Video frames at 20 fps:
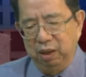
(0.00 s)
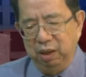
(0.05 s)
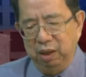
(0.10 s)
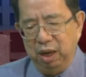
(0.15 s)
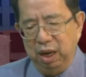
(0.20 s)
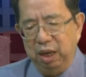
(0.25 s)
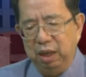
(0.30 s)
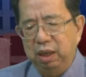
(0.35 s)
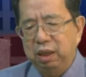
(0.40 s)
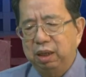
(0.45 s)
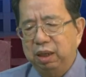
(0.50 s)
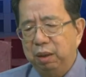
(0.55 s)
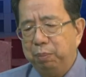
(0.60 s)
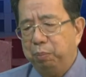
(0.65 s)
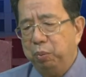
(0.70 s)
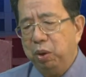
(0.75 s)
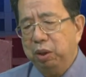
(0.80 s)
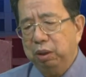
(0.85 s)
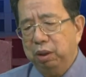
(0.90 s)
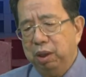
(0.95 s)
I
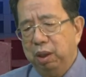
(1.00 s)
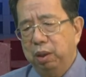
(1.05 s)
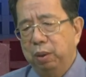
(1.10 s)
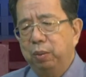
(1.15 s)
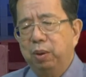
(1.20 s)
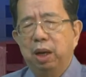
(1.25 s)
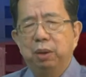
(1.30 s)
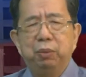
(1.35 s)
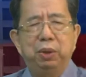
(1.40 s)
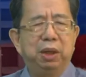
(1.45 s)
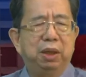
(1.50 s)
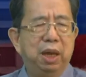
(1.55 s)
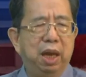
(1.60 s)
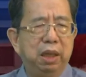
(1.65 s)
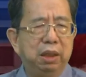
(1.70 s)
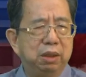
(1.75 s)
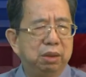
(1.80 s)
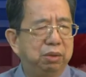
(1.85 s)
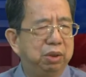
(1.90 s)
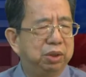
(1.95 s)
keep wondering why we
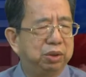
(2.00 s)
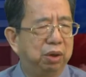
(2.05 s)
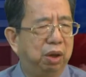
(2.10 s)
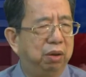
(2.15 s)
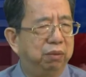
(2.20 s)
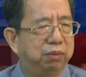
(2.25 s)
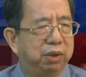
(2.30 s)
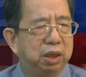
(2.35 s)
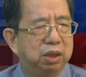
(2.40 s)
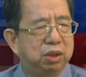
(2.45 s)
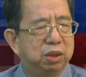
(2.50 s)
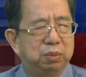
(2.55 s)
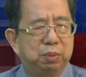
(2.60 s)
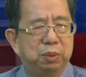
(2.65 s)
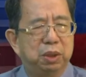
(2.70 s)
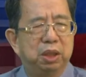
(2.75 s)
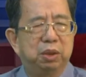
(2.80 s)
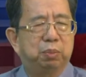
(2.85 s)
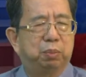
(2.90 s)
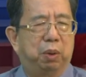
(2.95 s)
can't resolve
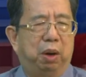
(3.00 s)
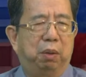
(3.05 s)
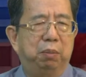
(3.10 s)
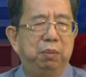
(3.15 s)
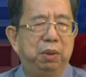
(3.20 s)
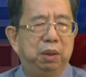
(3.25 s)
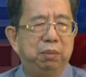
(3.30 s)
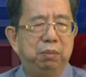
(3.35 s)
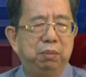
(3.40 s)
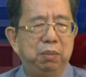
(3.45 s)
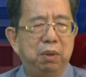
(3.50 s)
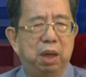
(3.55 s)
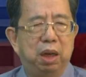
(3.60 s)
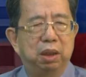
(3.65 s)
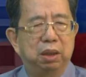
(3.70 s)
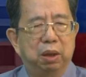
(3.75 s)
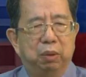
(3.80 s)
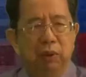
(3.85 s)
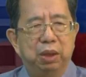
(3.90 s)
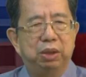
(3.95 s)
this problem
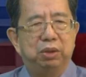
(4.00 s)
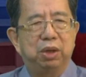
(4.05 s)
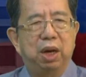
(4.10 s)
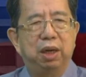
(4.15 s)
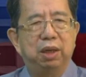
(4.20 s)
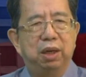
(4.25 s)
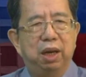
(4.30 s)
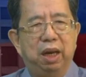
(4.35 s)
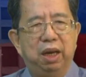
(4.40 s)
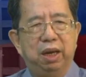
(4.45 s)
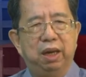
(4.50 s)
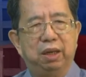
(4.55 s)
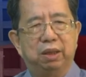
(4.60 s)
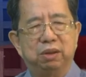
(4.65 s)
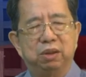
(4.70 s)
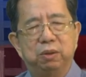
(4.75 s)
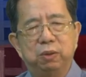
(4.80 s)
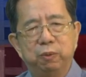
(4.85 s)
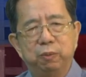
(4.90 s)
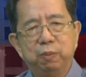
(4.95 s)
the way China
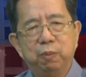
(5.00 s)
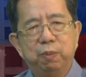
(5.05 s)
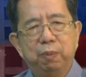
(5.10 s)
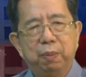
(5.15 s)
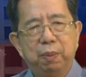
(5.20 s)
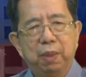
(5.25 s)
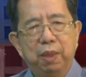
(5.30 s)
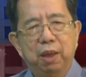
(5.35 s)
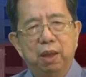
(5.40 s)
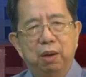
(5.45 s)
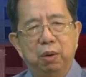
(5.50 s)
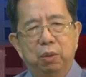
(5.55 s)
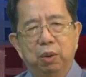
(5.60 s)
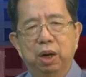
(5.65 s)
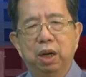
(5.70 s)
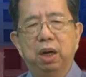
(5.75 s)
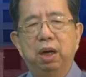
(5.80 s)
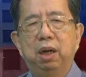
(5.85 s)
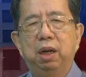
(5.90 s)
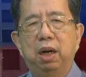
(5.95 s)
has,
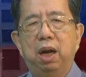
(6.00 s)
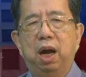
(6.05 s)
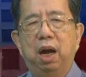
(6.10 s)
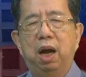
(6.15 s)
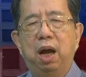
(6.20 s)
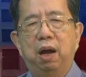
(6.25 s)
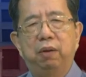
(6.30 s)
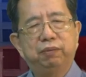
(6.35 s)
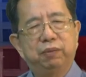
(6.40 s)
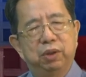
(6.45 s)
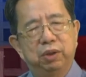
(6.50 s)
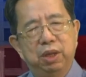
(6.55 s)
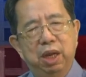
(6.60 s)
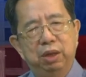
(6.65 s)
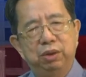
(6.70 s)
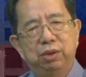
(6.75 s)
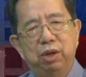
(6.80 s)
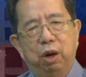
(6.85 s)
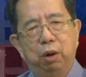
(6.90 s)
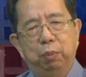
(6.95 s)
where after
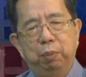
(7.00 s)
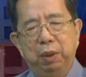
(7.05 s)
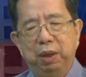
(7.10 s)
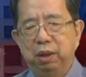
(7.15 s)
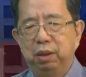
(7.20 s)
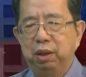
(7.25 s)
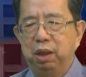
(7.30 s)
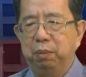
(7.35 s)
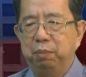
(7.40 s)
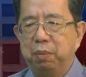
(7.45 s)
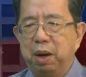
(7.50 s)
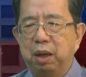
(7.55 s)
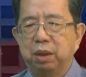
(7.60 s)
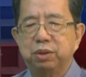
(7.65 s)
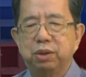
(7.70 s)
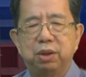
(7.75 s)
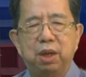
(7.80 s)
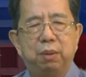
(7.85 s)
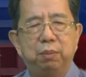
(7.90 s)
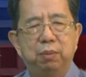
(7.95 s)
Deng Xiaoping debunked
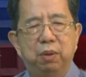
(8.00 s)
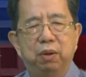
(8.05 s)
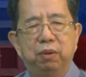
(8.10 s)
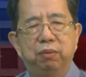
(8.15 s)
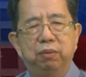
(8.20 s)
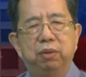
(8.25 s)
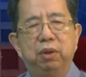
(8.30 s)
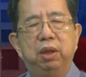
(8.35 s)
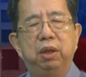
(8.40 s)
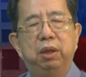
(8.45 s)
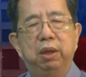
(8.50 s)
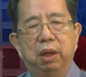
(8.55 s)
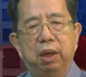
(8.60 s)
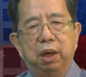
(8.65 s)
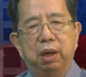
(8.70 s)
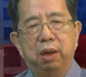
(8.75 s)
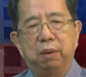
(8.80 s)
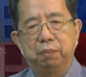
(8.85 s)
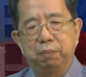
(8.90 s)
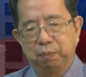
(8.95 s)
some of
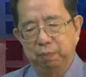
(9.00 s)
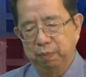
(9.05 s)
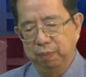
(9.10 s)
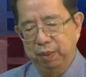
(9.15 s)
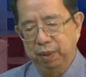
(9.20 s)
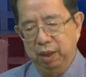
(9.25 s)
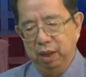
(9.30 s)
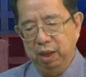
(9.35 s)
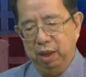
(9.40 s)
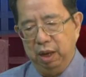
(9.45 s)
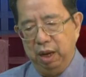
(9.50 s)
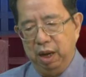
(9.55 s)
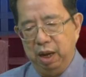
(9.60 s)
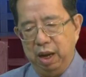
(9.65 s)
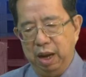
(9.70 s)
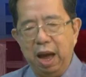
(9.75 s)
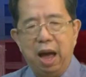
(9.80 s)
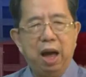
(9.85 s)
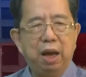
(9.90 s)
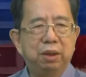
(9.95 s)
the
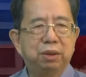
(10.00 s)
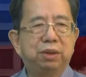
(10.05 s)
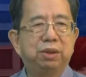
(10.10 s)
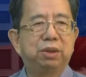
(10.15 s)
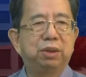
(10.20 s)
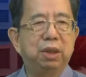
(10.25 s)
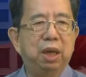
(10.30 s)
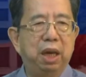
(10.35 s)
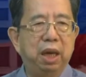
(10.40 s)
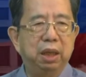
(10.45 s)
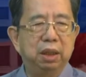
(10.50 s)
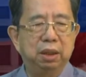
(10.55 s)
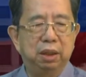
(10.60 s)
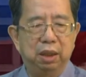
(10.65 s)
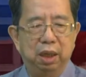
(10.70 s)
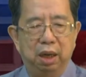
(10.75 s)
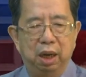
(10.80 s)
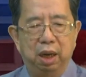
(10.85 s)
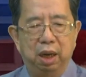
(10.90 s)
acts and